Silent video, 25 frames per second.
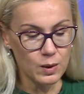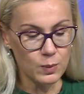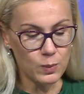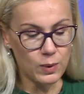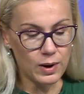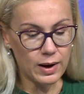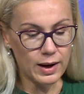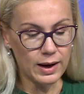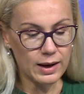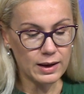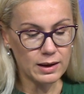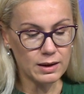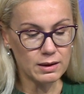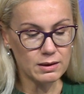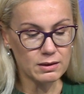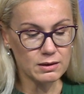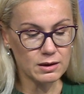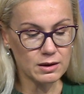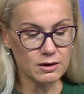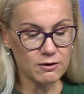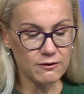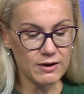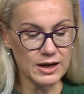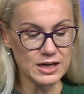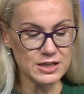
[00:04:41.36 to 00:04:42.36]
While
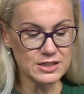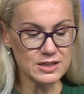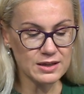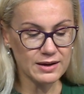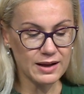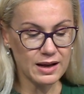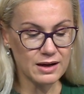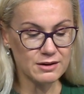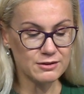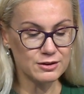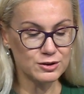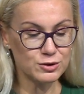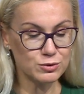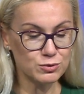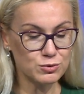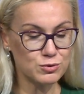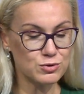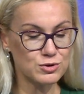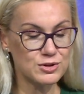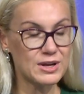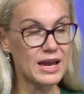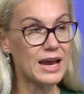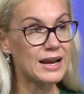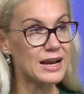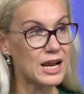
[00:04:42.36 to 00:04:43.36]
renovation can
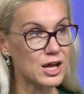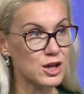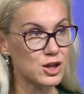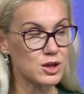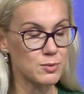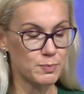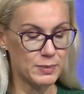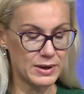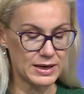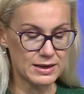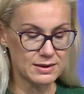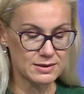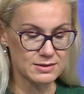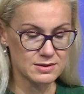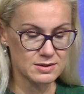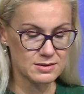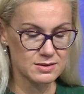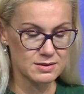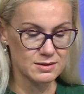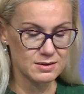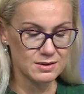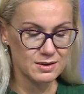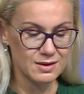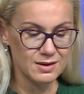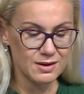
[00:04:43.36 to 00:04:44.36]
reduce energy
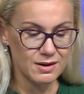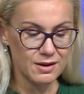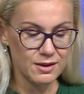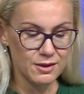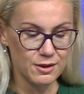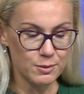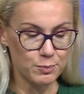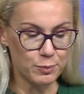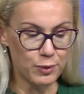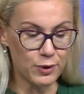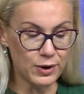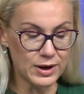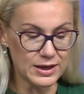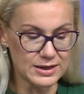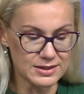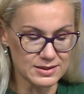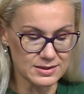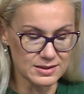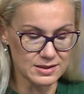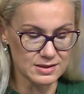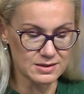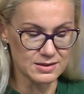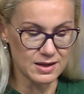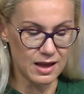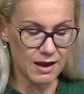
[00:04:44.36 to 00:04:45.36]
bills, the
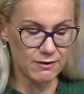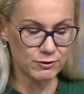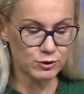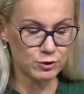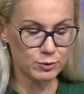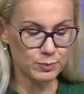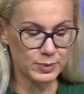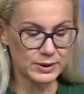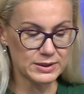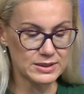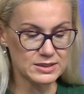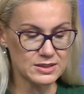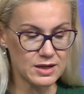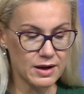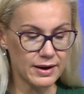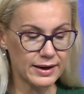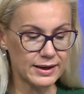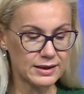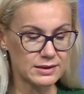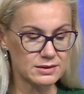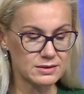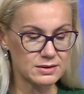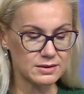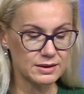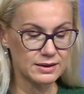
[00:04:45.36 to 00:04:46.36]
policies have to be
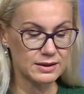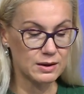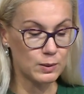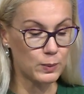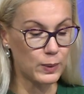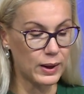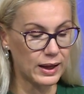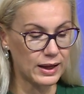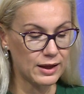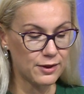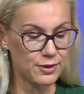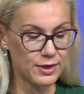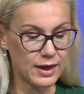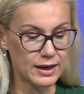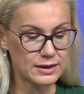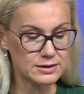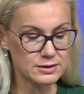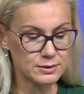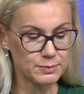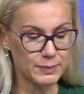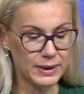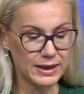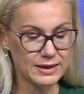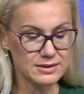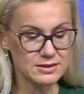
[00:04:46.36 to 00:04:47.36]
designed in a way
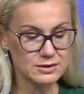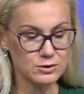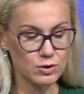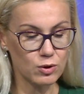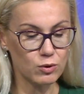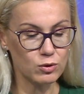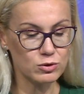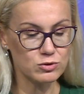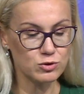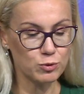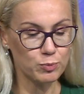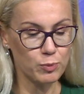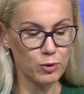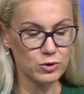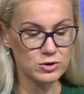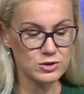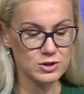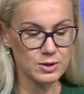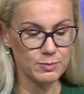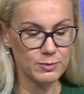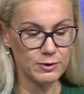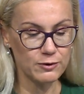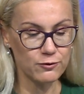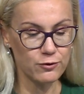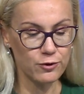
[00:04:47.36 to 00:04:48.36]
that makes it also
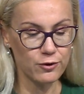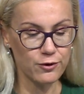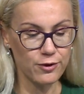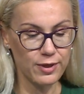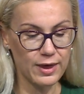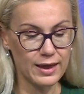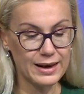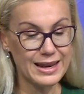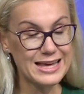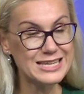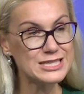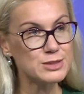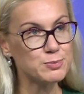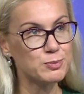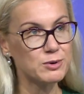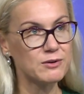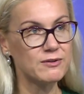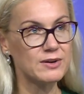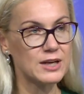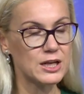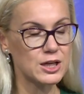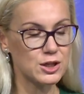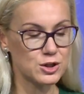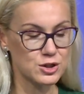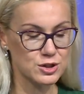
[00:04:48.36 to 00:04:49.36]
possible for the less
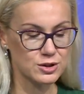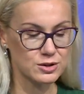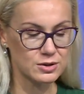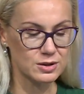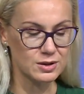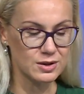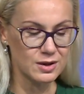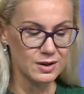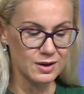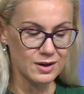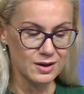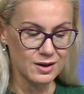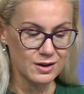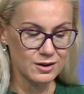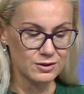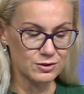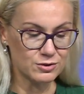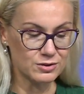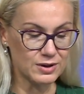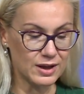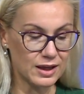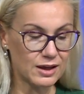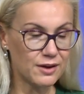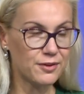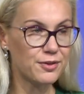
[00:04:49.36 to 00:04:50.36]
privileged
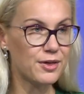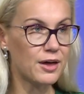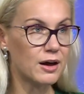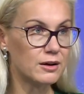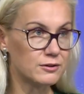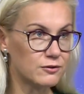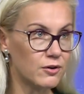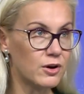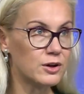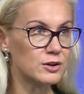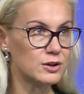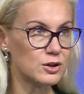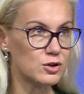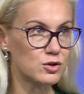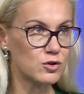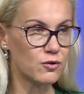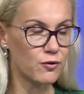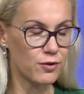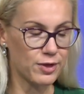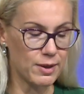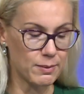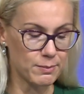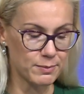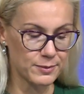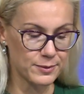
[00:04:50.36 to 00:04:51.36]
to take the advantage
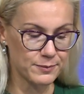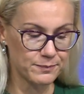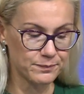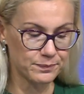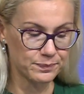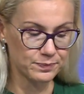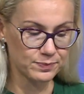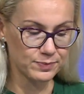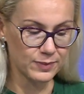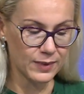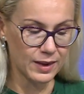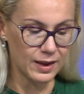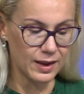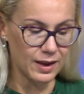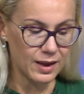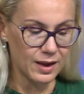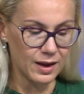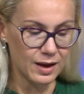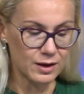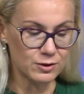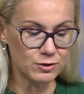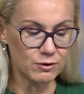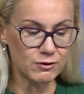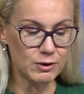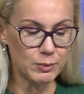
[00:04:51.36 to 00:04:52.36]
of them.
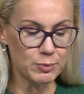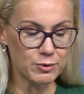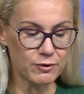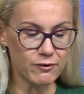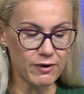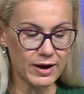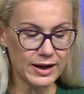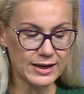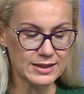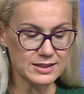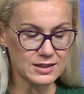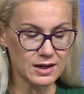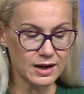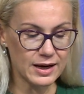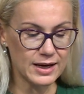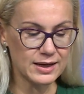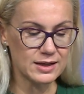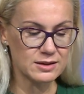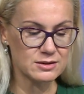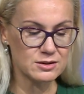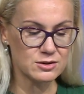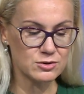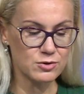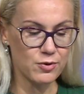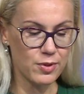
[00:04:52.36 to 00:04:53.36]
And we will provide
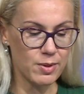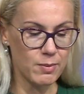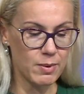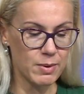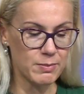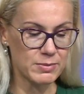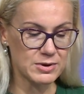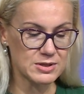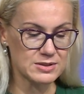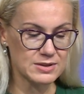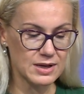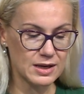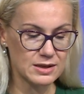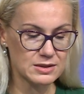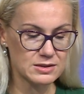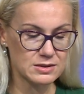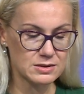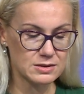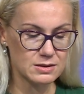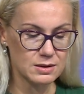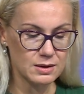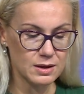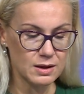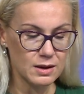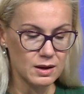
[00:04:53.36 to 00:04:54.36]
guidance to the Member
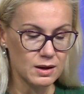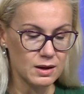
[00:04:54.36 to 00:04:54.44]
States